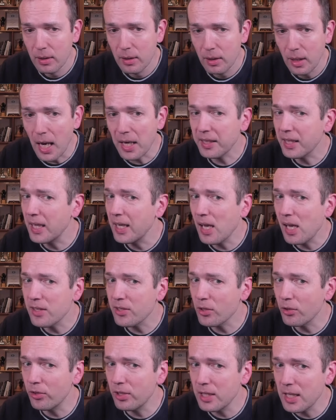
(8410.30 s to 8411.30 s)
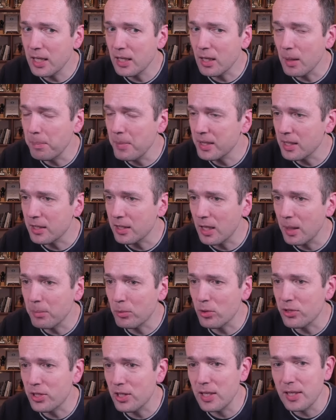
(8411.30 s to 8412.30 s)
and he has already committed him
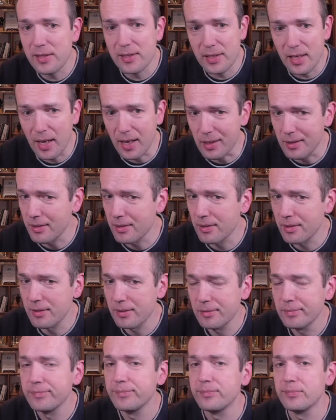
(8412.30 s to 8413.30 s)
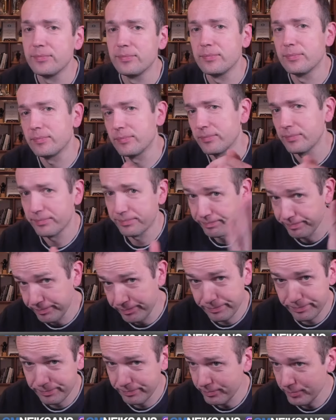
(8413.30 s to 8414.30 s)
to c6,
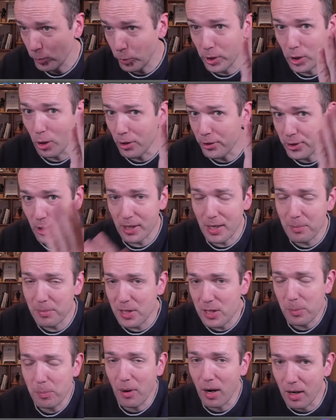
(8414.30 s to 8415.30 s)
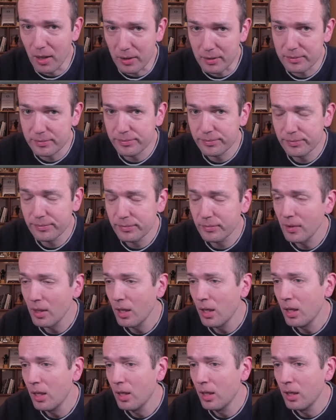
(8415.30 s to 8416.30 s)
we also can be smart.
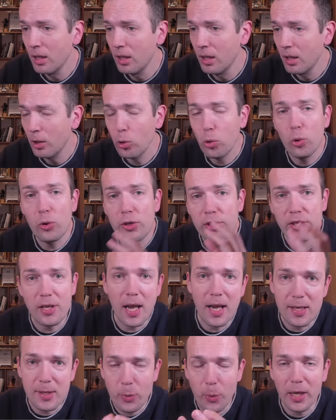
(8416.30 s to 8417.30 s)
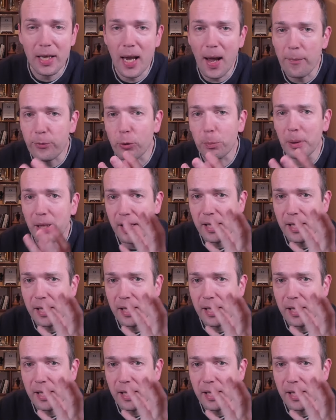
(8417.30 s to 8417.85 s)
Who says we have to play